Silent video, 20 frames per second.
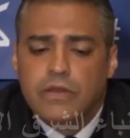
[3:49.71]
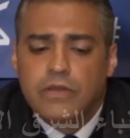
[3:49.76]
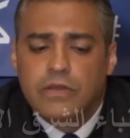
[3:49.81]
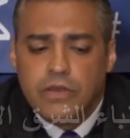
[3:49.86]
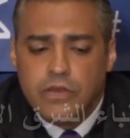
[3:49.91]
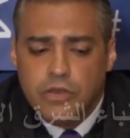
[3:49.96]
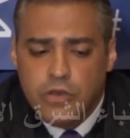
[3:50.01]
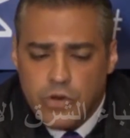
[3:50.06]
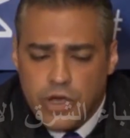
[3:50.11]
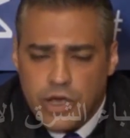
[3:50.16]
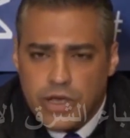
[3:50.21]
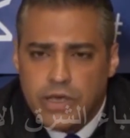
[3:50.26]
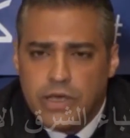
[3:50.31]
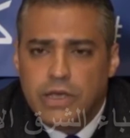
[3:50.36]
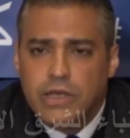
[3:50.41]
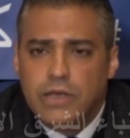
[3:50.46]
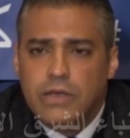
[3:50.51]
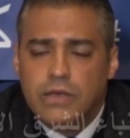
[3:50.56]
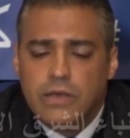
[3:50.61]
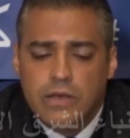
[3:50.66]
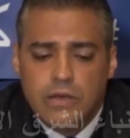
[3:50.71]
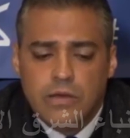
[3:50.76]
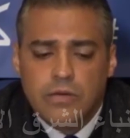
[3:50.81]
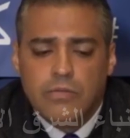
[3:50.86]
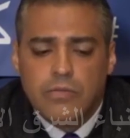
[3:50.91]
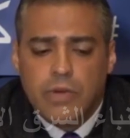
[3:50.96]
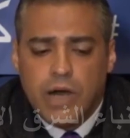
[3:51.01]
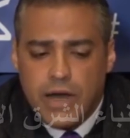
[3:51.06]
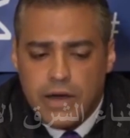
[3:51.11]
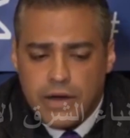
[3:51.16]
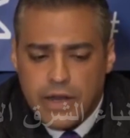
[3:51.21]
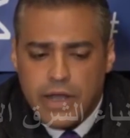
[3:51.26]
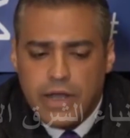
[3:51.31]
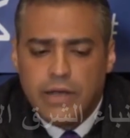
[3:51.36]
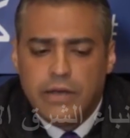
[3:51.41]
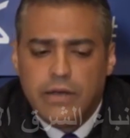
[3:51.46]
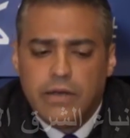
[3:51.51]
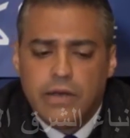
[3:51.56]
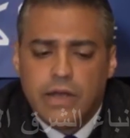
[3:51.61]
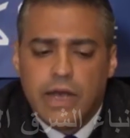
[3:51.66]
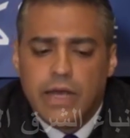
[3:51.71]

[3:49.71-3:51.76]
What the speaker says: the UAE, Bahrain,